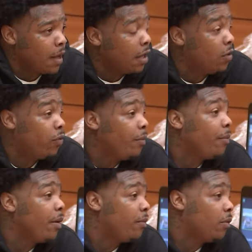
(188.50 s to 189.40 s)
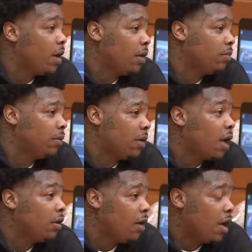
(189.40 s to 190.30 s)
the I don't remember it. I
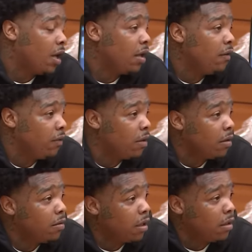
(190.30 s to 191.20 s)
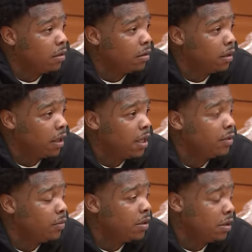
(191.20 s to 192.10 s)
know I had an interview, though. They asked
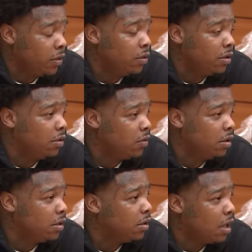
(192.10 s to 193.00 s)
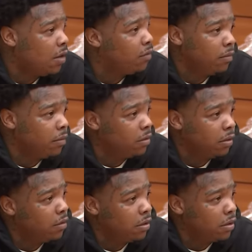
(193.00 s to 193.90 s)
me a series of questions. I don't remember the
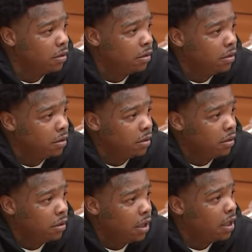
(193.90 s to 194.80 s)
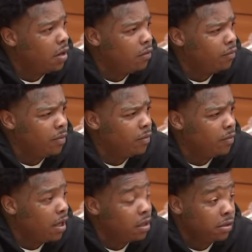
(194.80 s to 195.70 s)
questions. Let me ask I don't remember
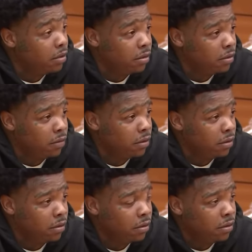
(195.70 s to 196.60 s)
my answers to the questions.